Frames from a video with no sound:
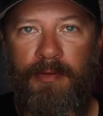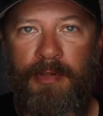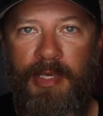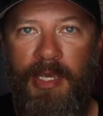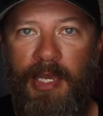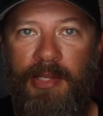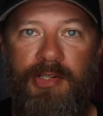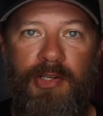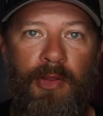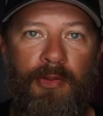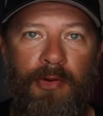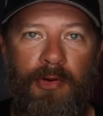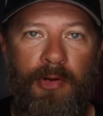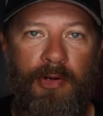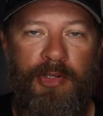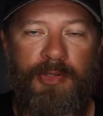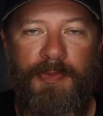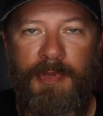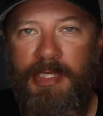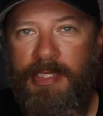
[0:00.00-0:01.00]
catch
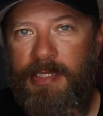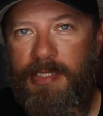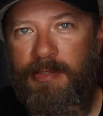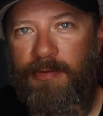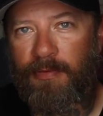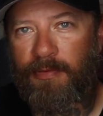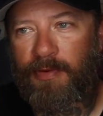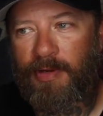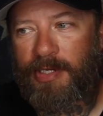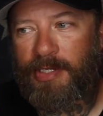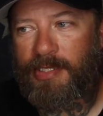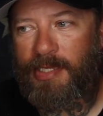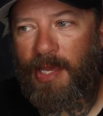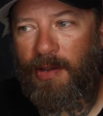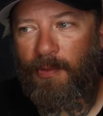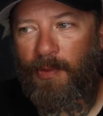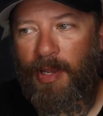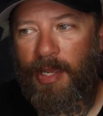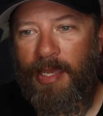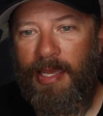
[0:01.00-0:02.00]
other species of fish
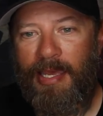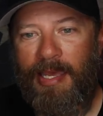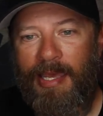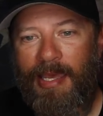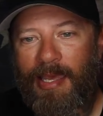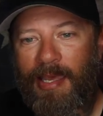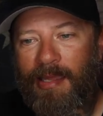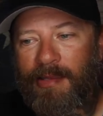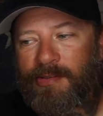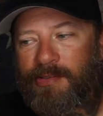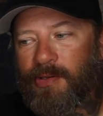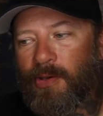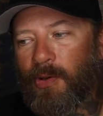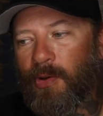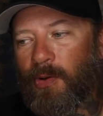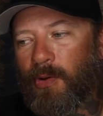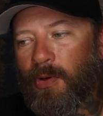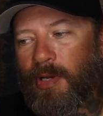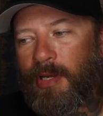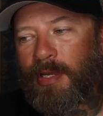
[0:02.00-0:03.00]
that way. And
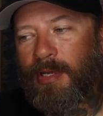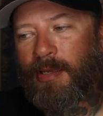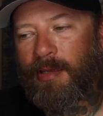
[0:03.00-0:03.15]
so,